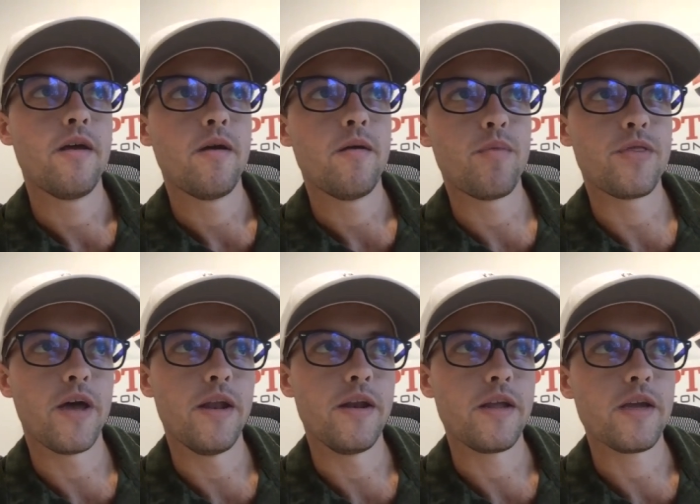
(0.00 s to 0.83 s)
But
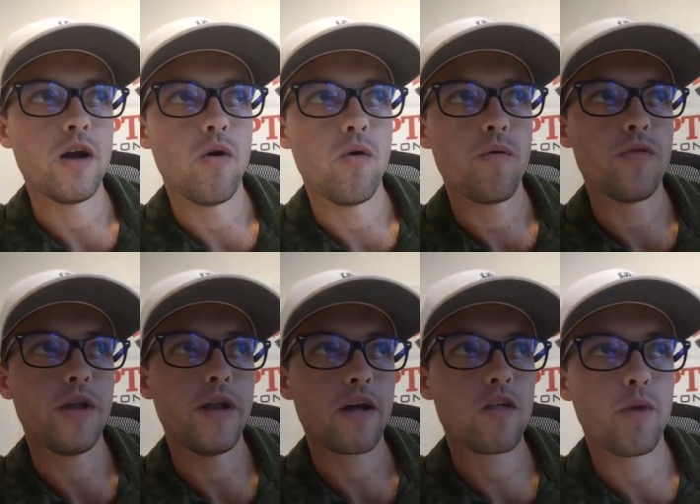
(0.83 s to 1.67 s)
then, you know, the
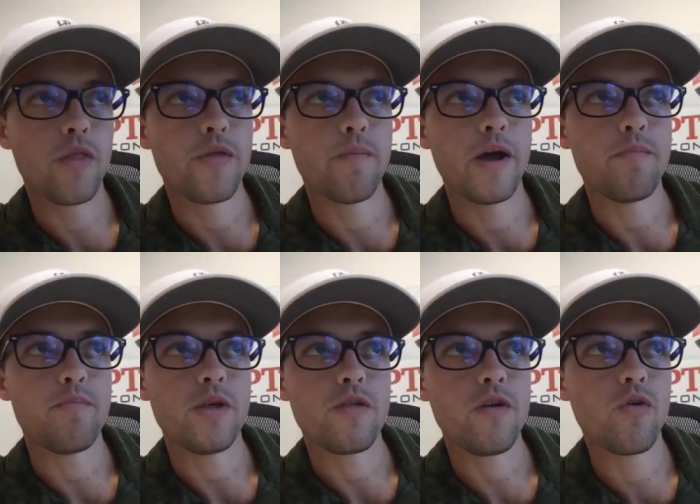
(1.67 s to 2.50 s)
next month it might
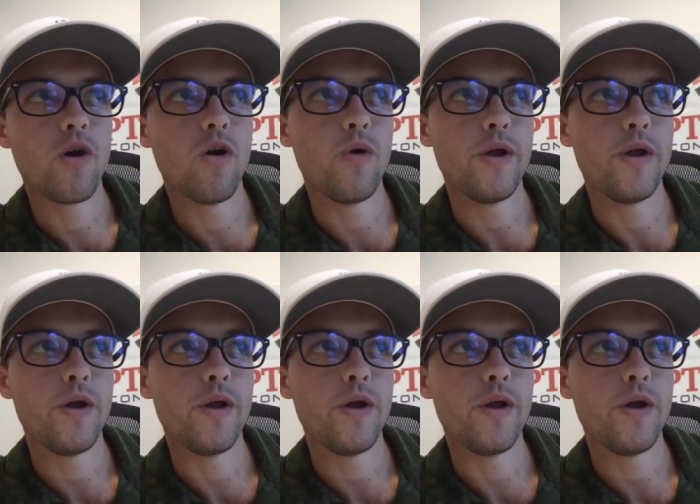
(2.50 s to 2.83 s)
be zero.